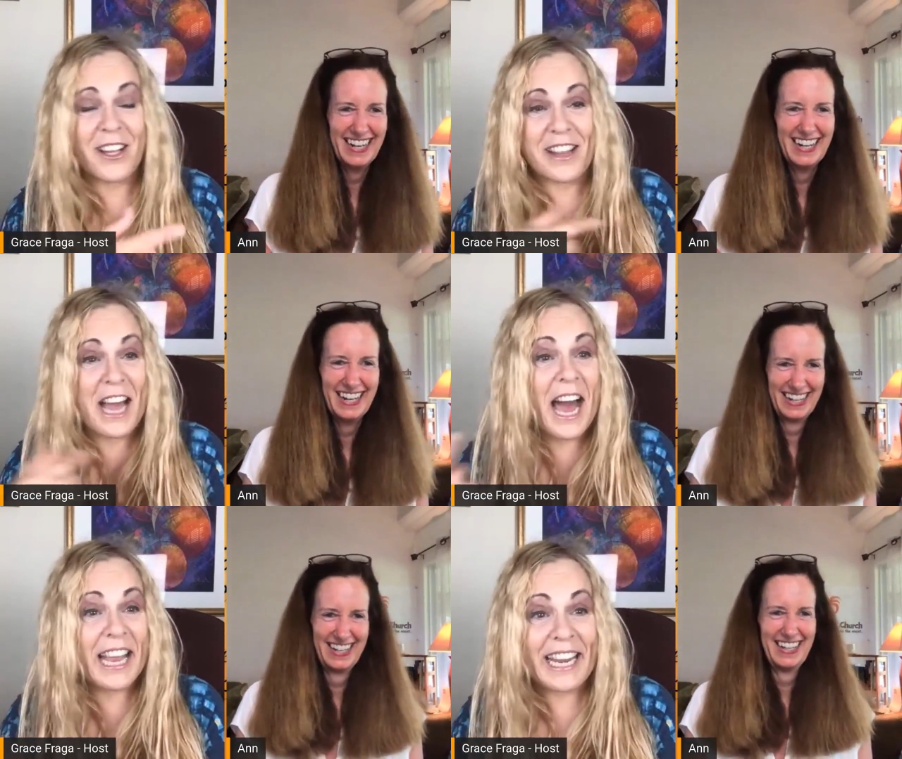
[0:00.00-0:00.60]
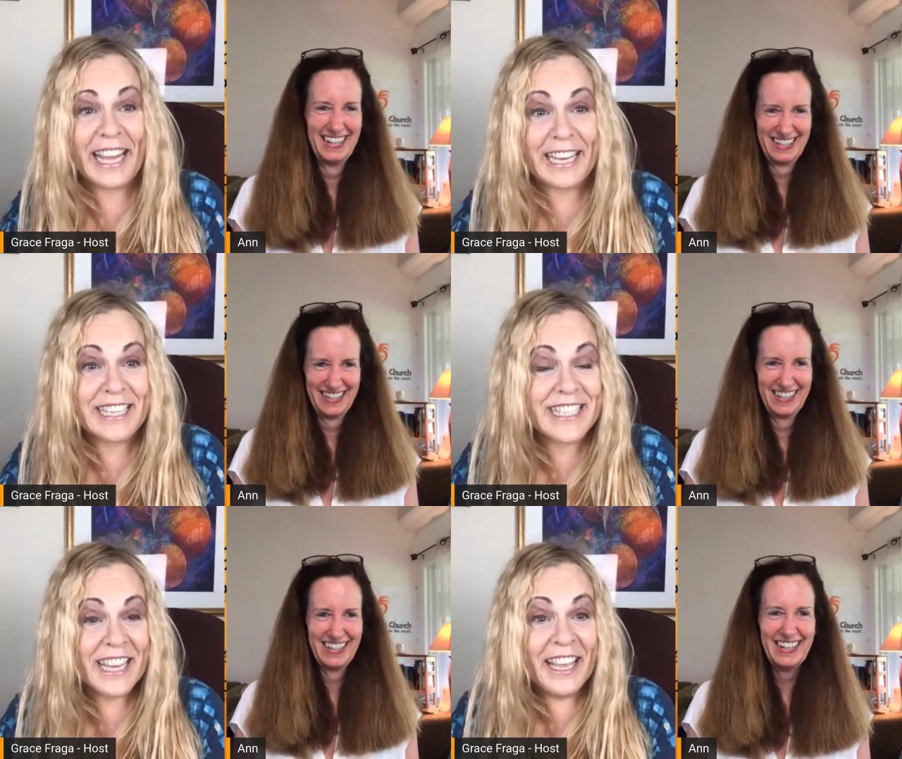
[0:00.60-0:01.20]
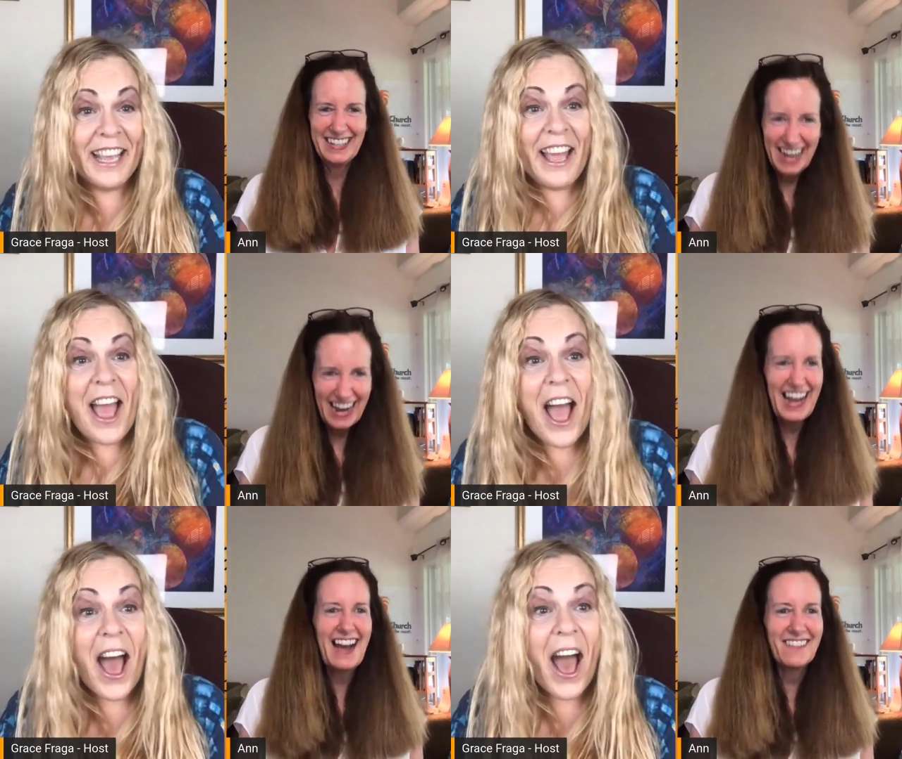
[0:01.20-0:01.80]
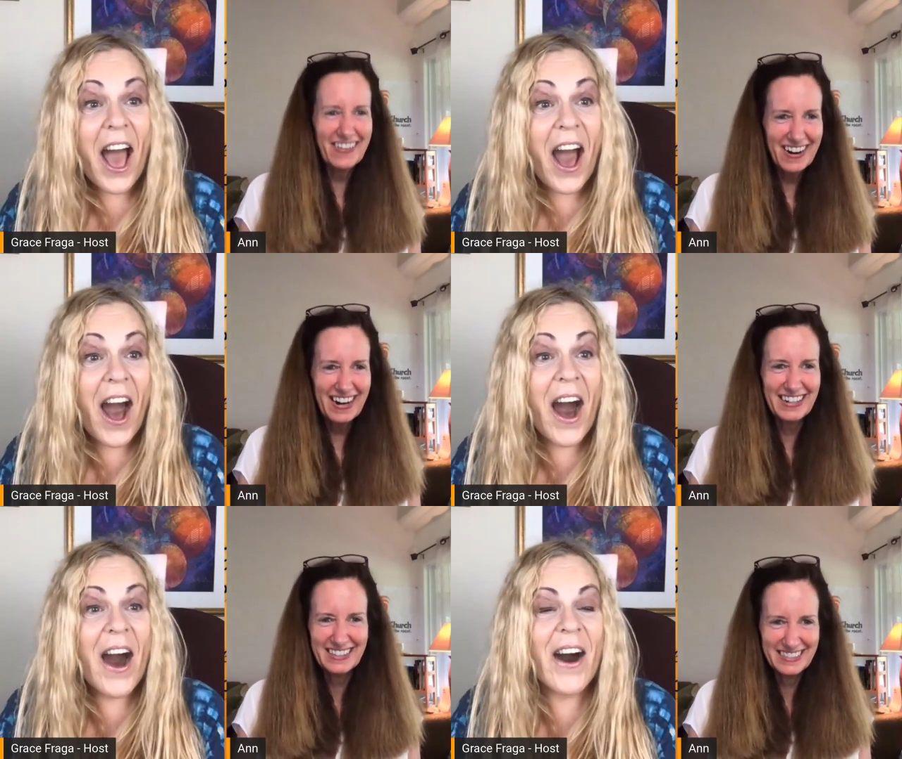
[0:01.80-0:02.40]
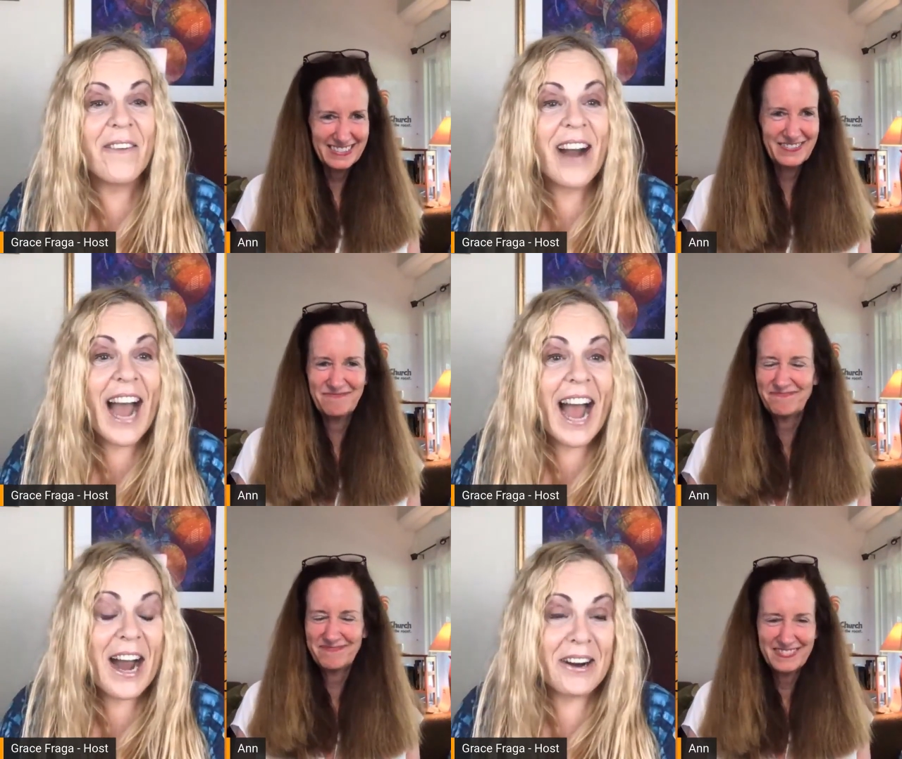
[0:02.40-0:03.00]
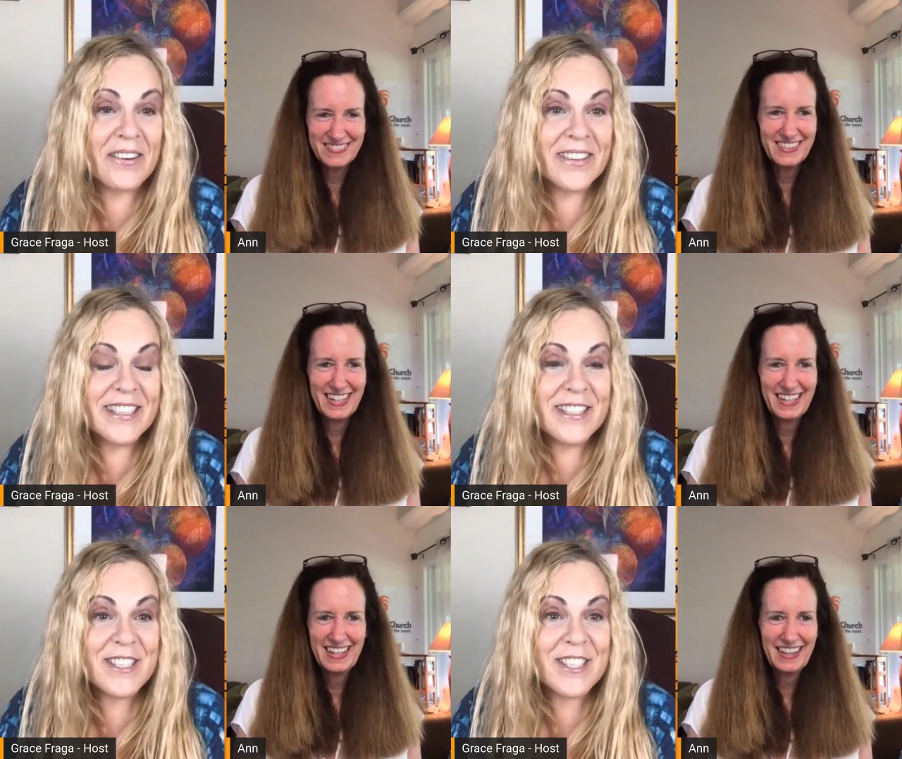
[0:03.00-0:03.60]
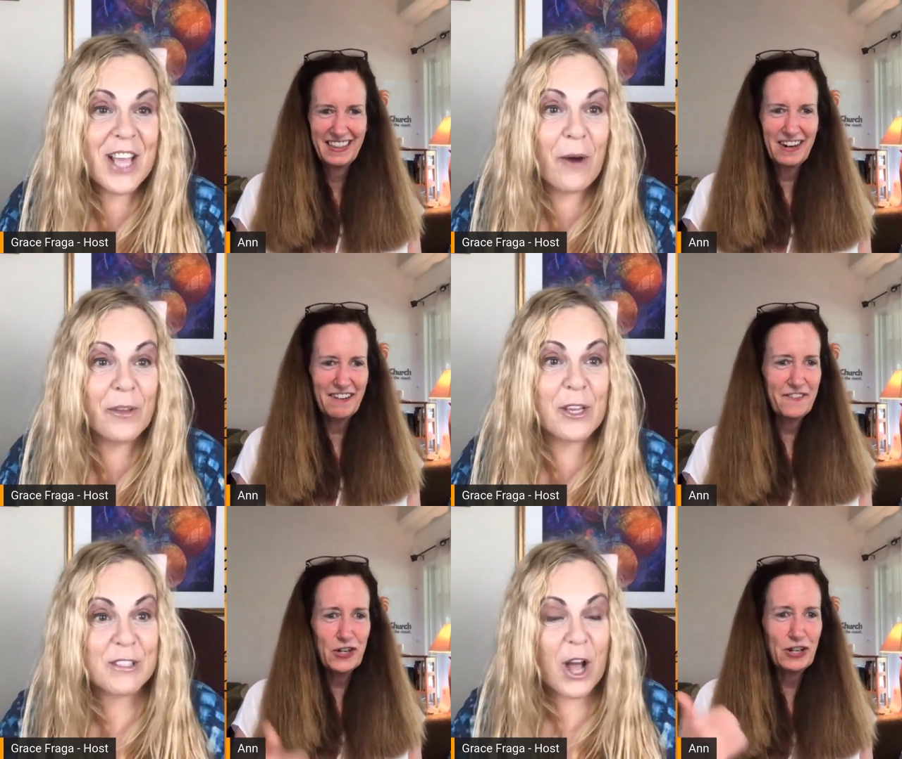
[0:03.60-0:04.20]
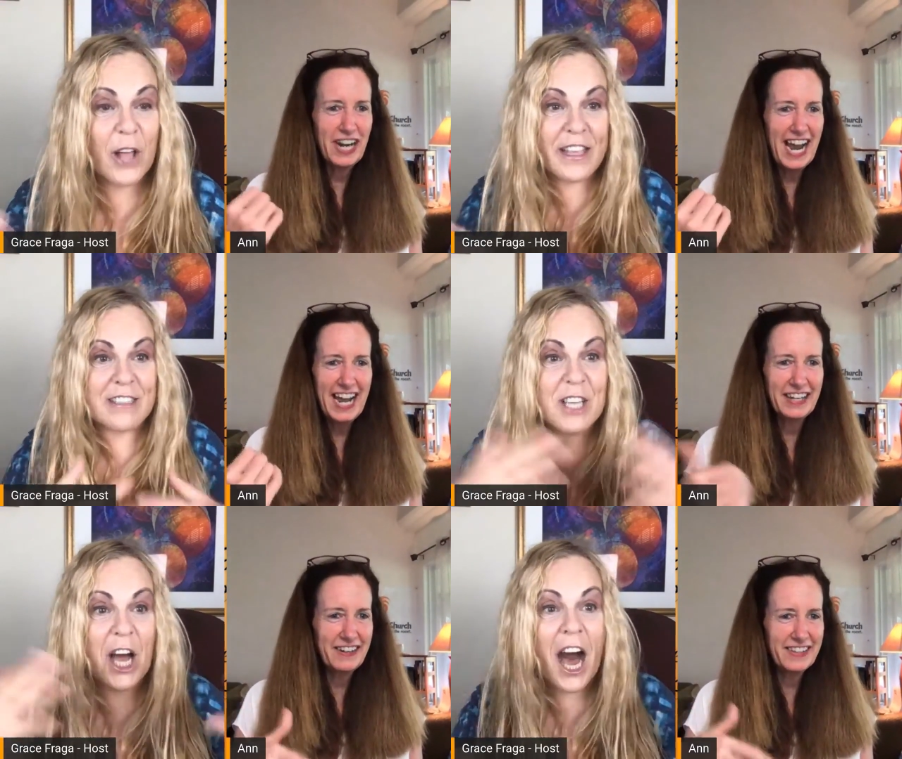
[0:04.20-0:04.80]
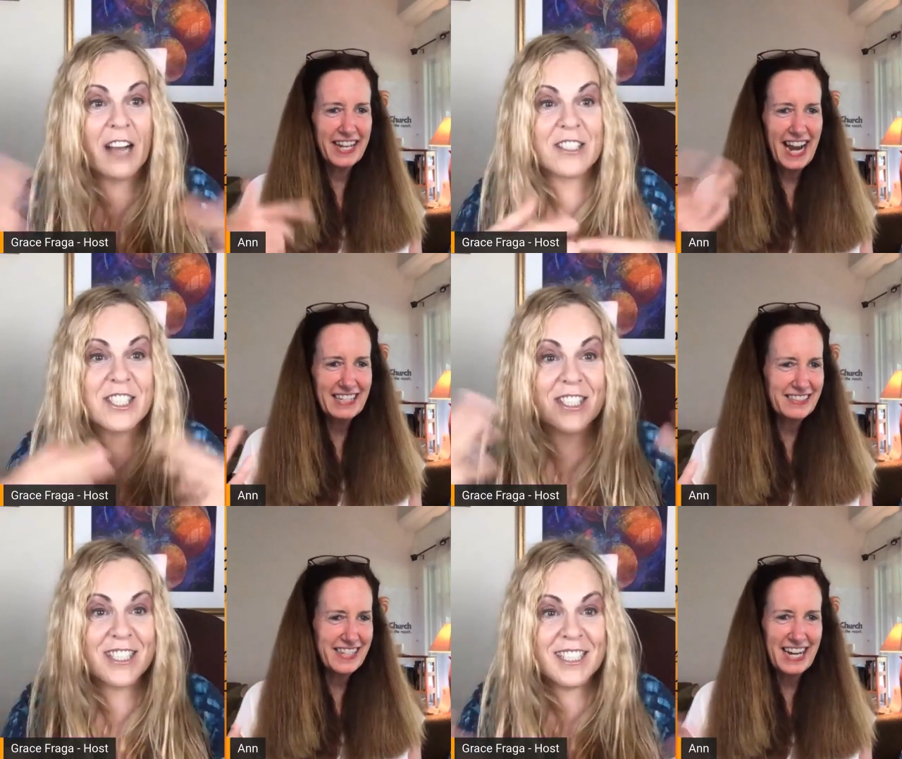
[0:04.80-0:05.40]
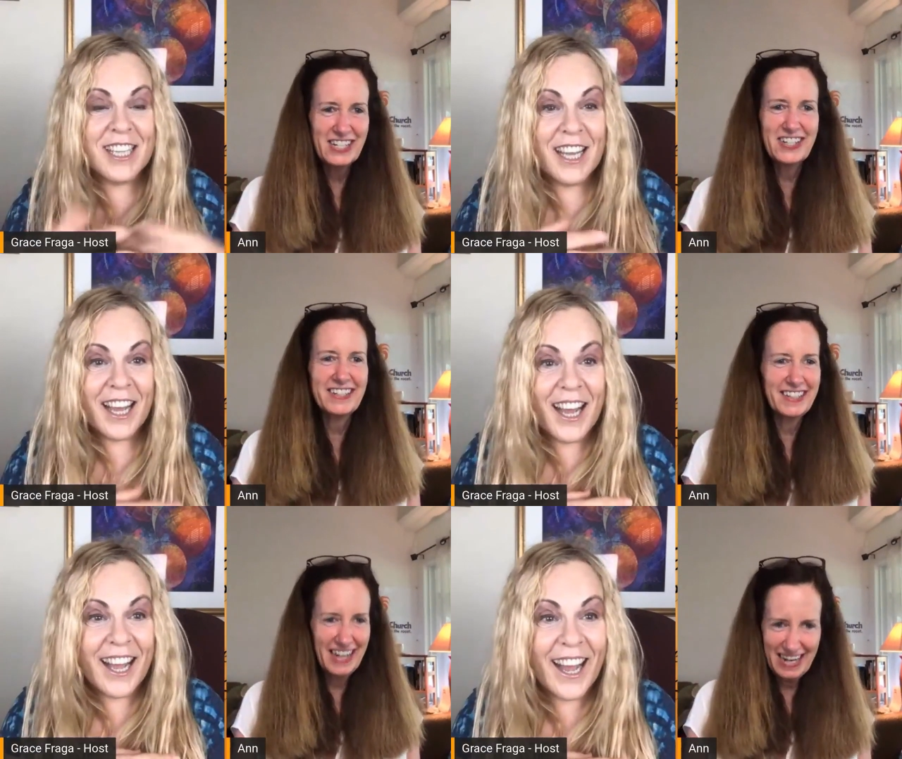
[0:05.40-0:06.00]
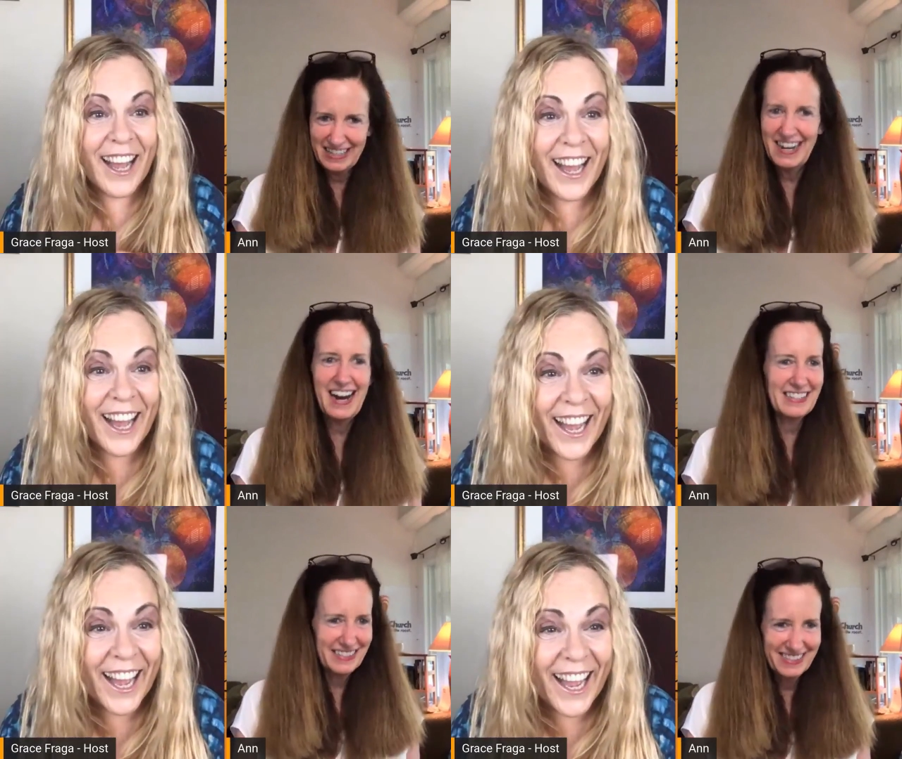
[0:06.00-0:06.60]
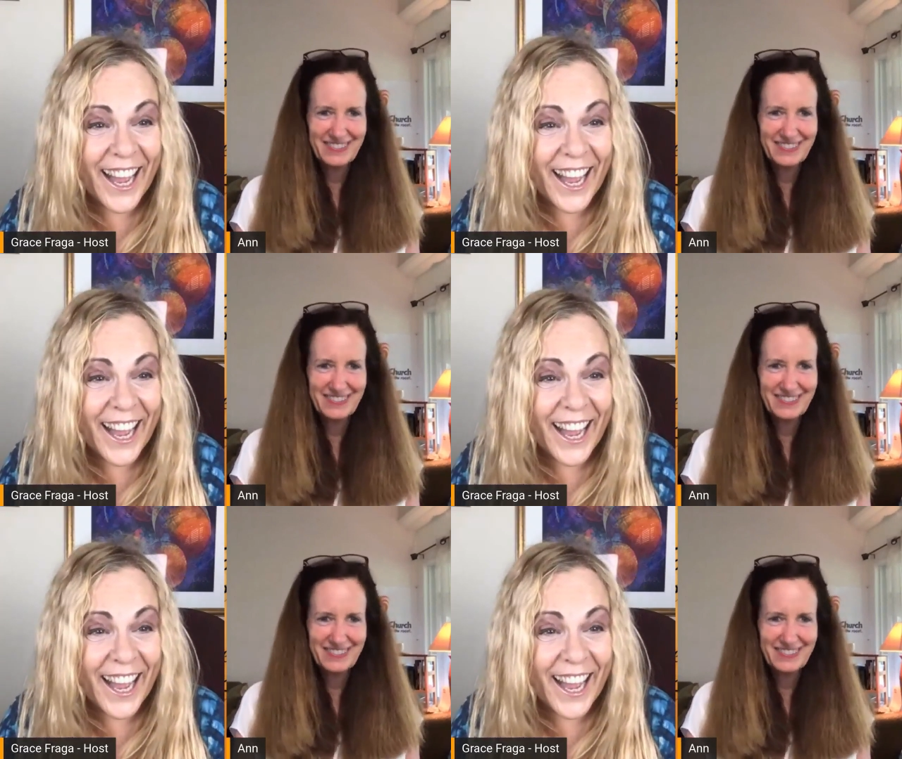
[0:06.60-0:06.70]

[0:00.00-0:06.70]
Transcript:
Speaker 1: the island. Yeah, everywhere. Oh wow! So there's you Foodland, there's a gas station. Yeah, cocks.